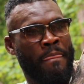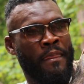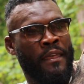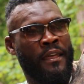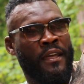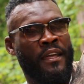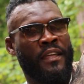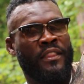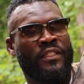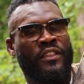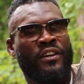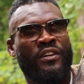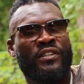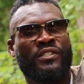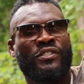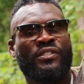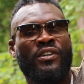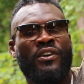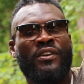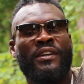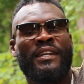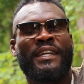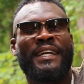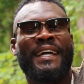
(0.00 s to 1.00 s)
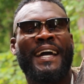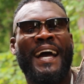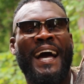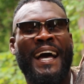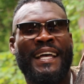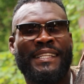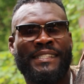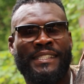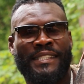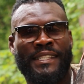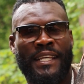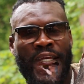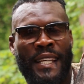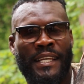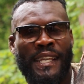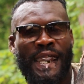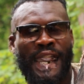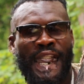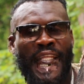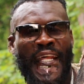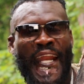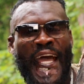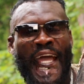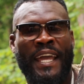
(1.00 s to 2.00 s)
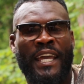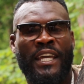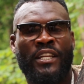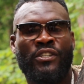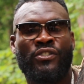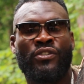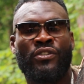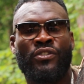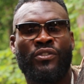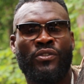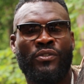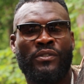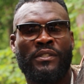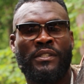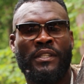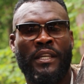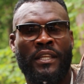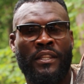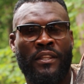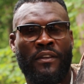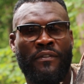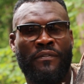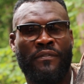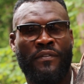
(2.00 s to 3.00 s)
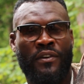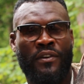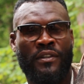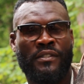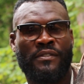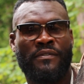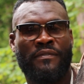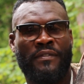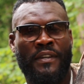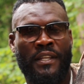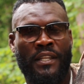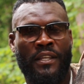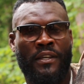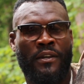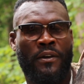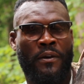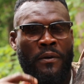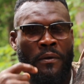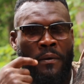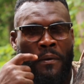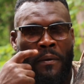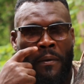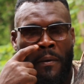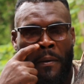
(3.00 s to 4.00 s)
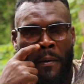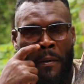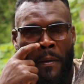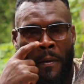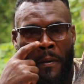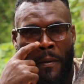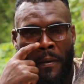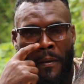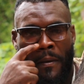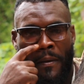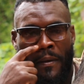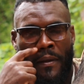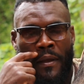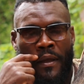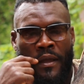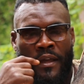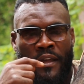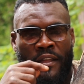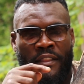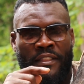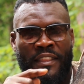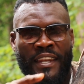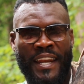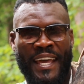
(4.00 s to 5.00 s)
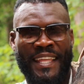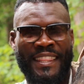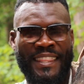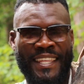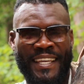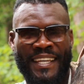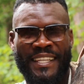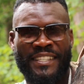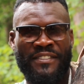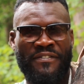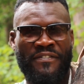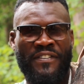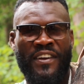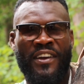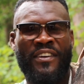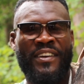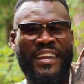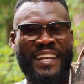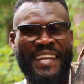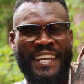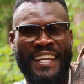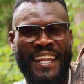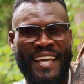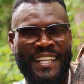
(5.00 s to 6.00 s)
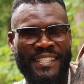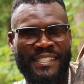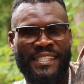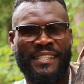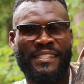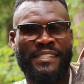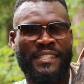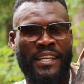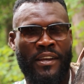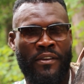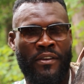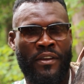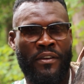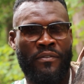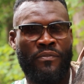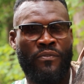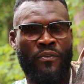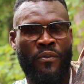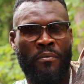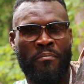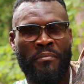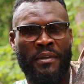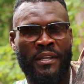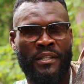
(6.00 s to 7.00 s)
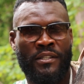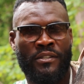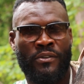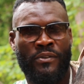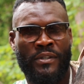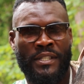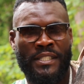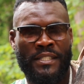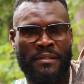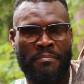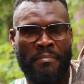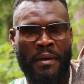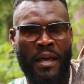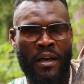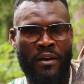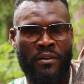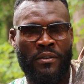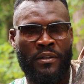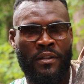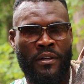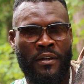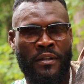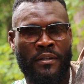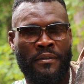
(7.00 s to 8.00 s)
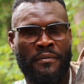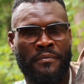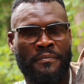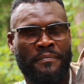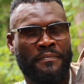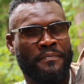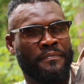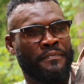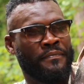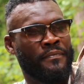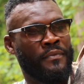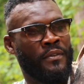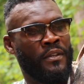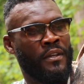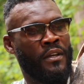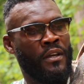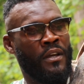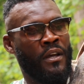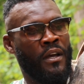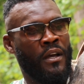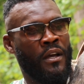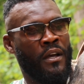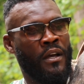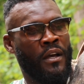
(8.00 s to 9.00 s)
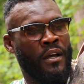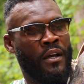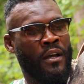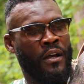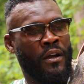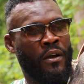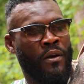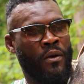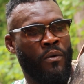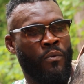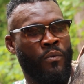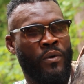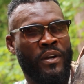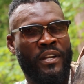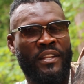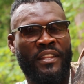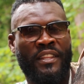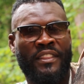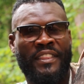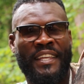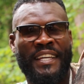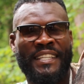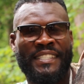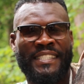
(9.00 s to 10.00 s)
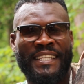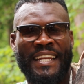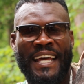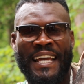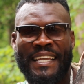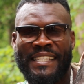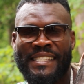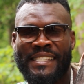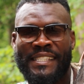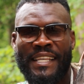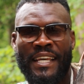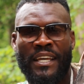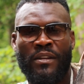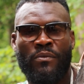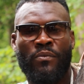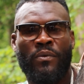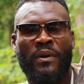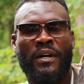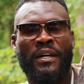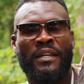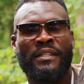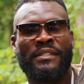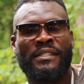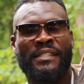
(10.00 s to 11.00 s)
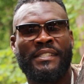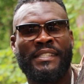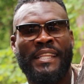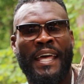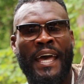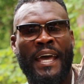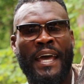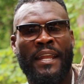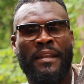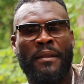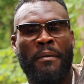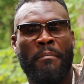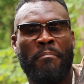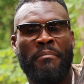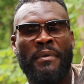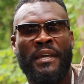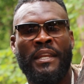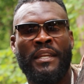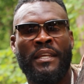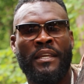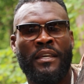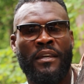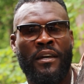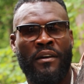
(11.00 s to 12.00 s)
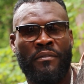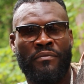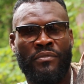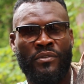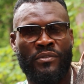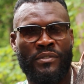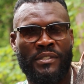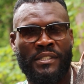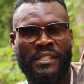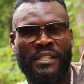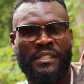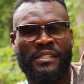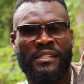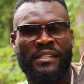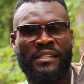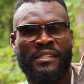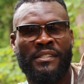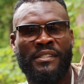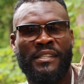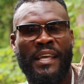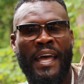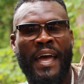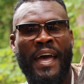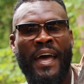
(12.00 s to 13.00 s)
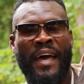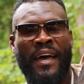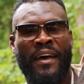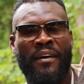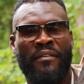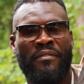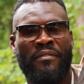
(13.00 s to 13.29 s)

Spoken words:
There are certain concepts that I introduced in the first video that I think is very necessary for me to expound on. One of the things that I said is that many of you sisters have